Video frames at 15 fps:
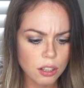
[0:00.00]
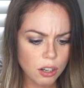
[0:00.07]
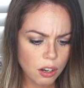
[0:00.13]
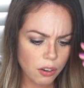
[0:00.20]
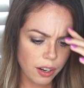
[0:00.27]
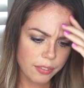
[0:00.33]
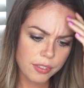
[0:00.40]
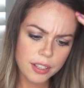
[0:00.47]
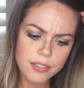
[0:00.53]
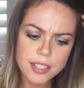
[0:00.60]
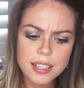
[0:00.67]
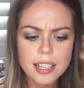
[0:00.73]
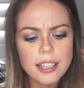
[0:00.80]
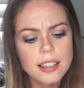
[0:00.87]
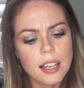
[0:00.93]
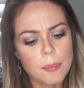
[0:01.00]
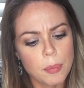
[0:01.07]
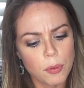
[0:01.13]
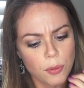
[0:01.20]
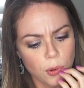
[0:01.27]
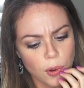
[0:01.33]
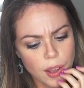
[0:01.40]
Oh, I've never seen that
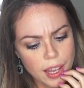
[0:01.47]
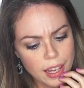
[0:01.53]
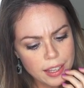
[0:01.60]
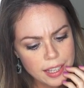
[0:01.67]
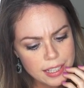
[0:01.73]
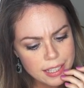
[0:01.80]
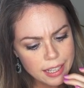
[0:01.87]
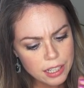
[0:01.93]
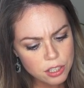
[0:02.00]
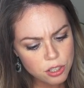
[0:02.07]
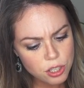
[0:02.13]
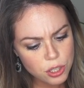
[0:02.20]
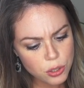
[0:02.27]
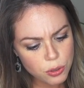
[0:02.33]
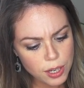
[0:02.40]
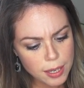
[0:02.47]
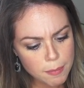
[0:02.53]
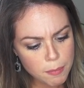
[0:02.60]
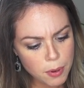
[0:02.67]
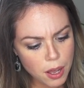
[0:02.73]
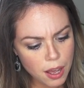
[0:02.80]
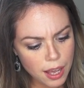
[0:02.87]
before. There's like a
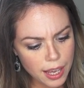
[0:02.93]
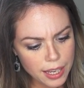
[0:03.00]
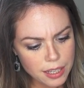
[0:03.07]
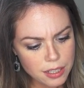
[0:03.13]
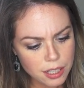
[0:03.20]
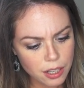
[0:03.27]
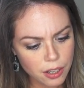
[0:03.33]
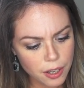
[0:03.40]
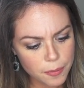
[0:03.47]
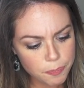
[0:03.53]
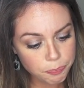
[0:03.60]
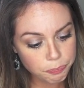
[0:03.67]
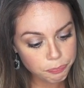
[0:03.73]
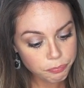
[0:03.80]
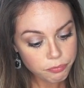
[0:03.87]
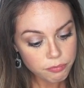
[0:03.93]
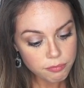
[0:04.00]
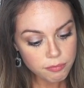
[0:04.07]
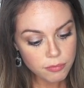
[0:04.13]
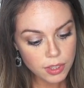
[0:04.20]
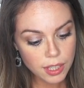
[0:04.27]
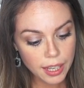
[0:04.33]
stream behind her,
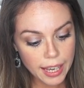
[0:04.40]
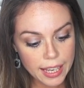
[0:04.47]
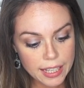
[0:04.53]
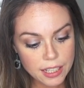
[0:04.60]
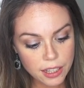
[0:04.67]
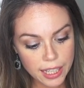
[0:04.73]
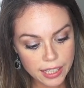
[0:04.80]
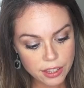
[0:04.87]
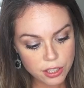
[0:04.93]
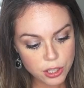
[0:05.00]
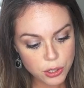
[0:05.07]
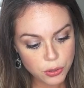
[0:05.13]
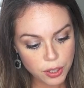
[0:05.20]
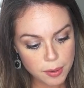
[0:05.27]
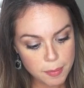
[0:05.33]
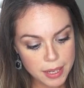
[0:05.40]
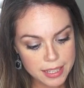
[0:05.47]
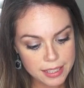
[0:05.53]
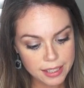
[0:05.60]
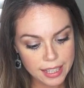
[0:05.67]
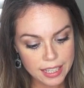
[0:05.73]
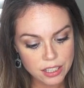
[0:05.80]
and like the stream
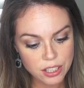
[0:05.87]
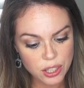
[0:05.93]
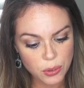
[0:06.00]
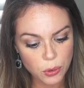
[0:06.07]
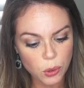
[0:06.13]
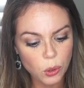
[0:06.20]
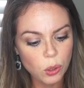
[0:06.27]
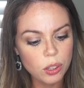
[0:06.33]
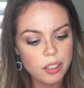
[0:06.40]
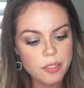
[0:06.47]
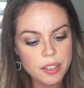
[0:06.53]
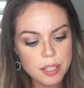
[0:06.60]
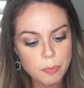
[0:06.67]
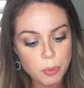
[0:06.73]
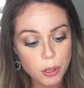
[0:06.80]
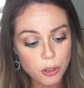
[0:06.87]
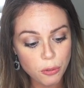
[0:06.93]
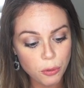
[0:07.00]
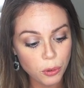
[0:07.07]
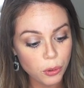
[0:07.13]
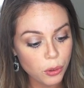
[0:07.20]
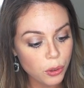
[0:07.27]
has led to all of this
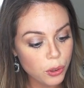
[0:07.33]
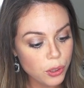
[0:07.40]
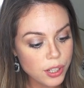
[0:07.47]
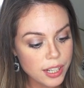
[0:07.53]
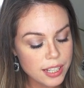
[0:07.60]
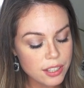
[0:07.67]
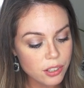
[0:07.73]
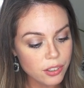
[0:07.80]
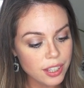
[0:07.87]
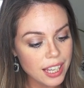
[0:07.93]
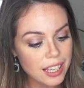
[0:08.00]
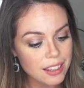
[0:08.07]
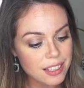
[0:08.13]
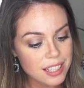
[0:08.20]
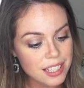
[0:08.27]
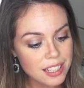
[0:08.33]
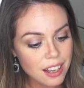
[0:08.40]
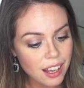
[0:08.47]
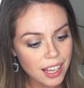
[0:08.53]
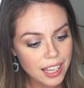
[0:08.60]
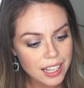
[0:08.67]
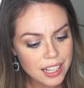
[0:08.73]
beautiful goodness on the other
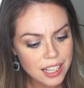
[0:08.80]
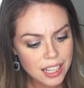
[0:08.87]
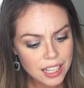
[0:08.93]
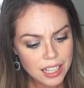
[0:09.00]
side.